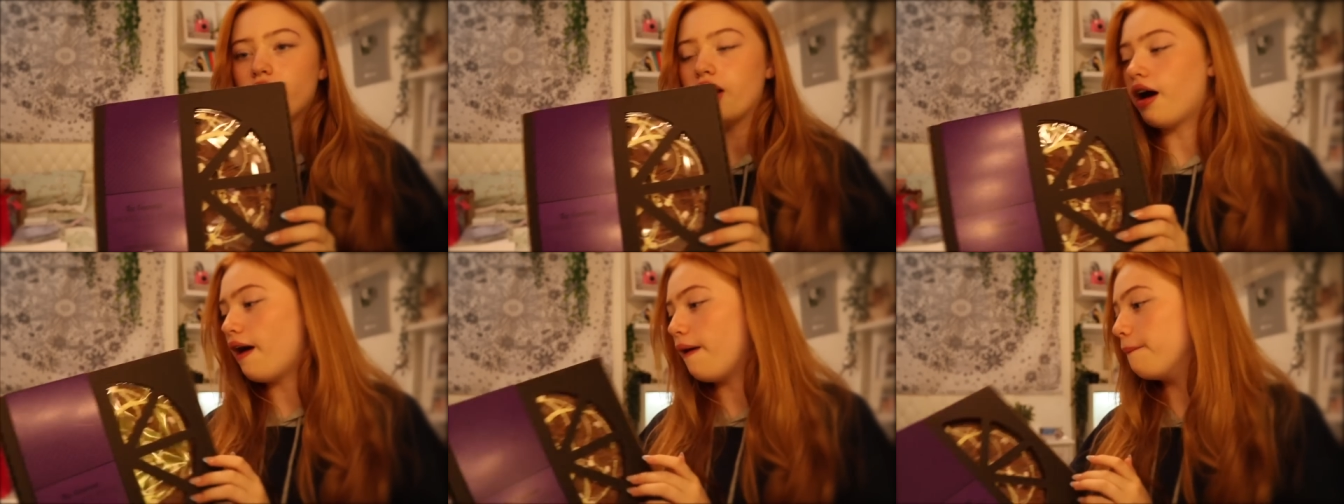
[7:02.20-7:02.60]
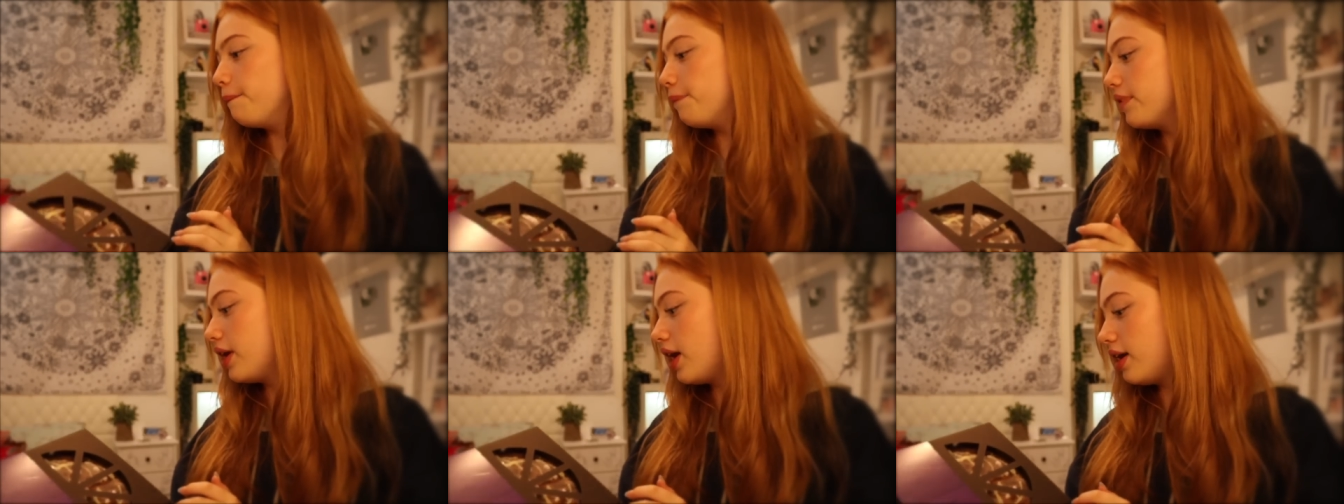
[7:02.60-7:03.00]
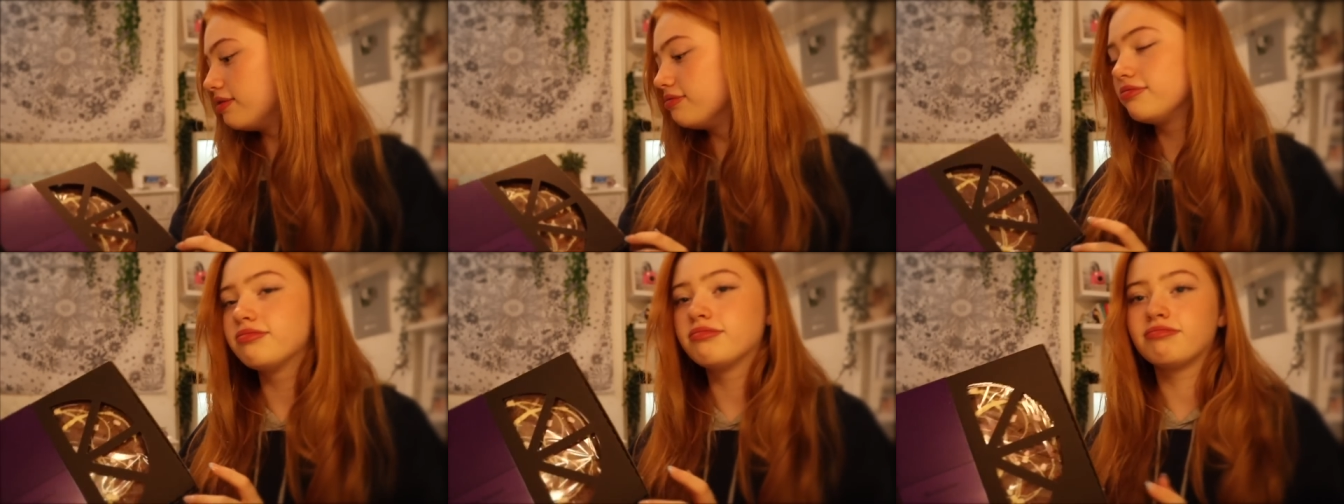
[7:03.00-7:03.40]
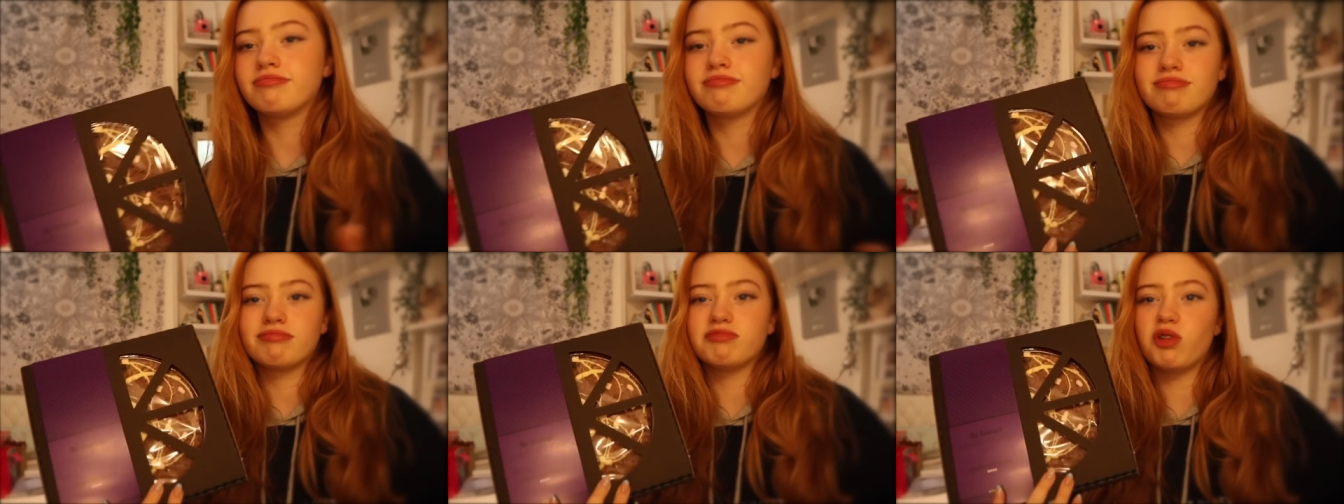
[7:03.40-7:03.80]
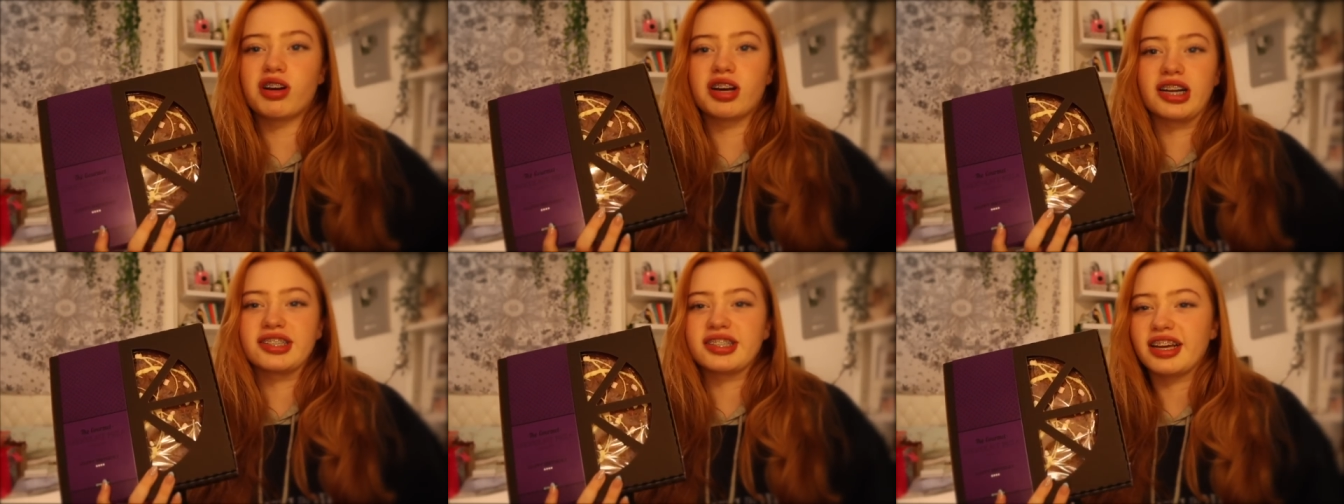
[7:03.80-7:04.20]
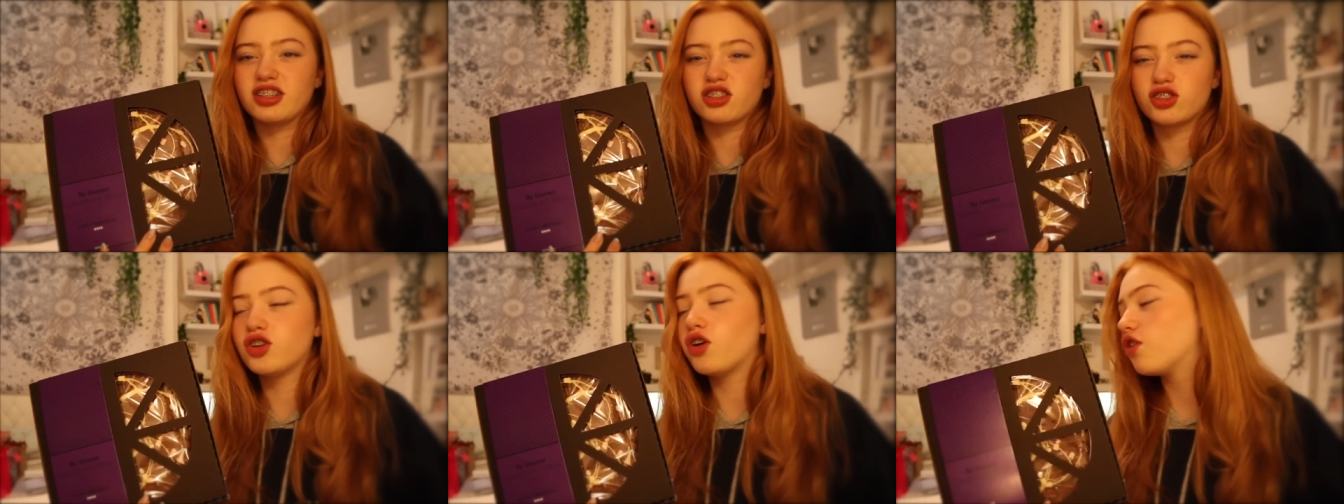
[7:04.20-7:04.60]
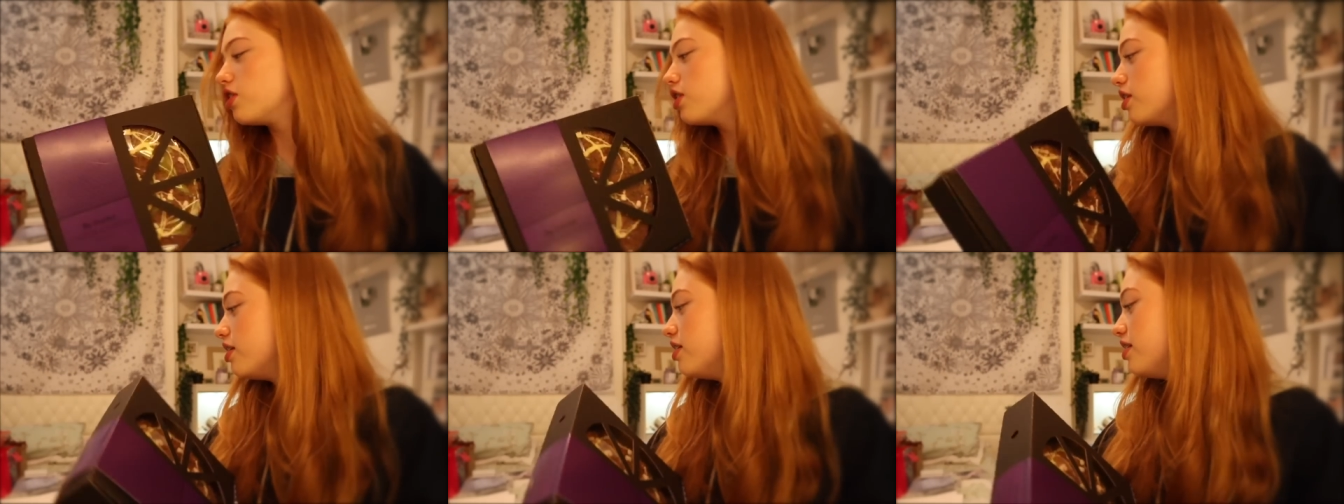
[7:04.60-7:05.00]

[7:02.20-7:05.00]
Um, yeah, what can I say, it's chocolate.